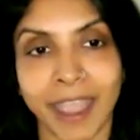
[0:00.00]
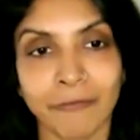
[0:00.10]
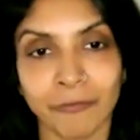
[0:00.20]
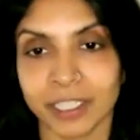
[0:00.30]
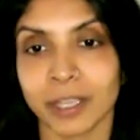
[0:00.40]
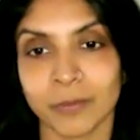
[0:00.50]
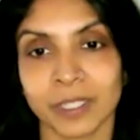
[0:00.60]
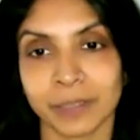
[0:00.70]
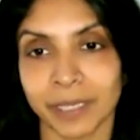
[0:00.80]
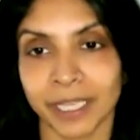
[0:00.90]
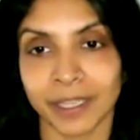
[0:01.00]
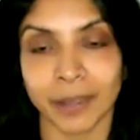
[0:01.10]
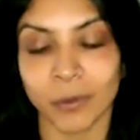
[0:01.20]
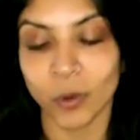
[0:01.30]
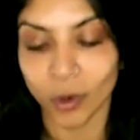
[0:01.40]
Every time we speak,
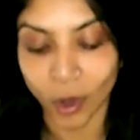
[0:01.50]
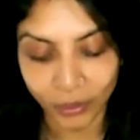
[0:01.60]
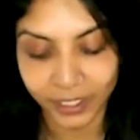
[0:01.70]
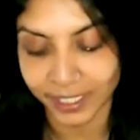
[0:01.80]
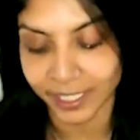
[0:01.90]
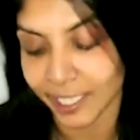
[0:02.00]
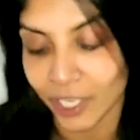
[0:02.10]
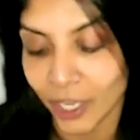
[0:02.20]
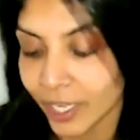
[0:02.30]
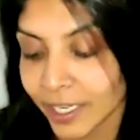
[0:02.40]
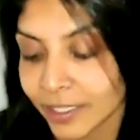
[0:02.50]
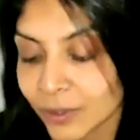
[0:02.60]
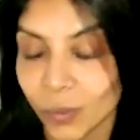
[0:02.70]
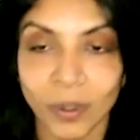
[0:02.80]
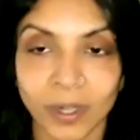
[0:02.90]
I'm constantly learning, and
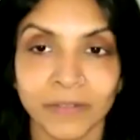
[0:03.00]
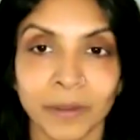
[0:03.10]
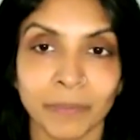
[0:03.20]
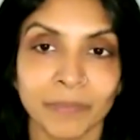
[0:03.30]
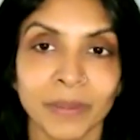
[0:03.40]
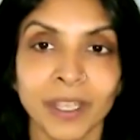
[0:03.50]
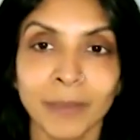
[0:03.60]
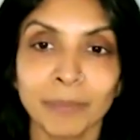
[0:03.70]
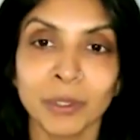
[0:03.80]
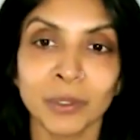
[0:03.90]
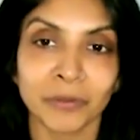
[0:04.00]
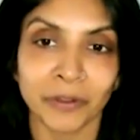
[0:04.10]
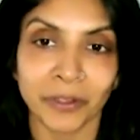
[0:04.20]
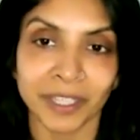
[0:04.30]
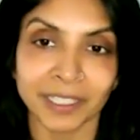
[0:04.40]
it's one of the
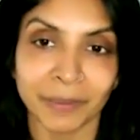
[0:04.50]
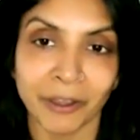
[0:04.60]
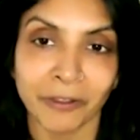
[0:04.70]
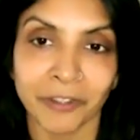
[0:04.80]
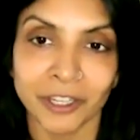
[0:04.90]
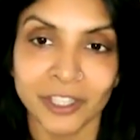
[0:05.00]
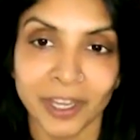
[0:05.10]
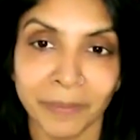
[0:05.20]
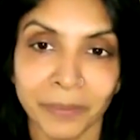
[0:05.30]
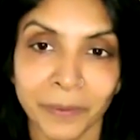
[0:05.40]
beautiful things about our friendship.